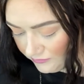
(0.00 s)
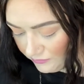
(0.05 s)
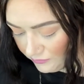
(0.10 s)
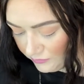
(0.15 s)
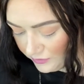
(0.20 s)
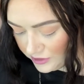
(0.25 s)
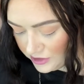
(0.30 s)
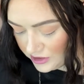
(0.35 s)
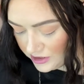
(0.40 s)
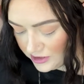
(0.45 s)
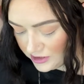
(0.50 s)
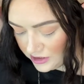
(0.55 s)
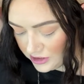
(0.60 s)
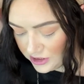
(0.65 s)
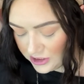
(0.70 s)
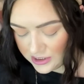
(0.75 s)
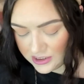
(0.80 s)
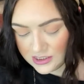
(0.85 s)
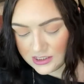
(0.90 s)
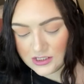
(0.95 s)
which is
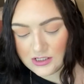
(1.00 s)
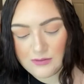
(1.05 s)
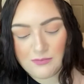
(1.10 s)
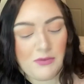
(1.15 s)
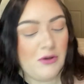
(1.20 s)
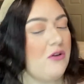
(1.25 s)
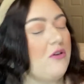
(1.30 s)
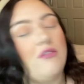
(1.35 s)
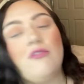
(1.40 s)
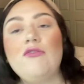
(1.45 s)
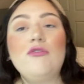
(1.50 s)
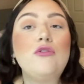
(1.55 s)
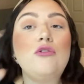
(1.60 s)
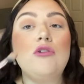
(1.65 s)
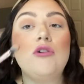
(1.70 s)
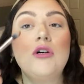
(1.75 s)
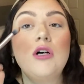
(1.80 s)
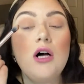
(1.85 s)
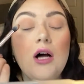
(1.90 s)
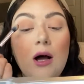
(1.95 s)
just this
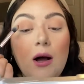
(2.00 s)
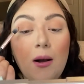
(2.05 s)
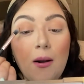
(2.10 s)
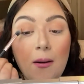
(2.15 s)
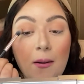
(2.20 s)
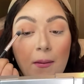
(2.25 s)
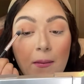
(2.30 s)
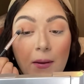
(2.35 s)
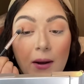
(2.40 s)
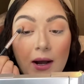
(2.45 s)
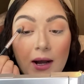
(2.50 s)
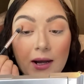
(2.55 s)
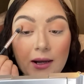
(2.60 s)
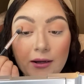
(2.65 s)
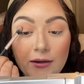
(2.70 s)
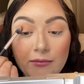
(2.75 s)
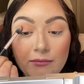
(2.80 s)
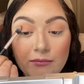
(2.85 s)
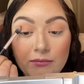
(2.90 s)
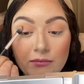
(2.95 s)
beautiful
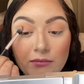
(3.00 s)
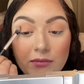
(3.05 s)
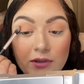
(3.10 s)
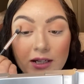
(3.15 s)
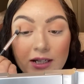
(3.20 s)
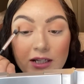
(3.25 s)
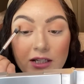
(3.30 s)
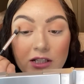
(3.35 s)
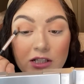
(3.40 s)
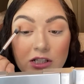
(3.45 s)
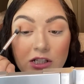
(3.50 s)
like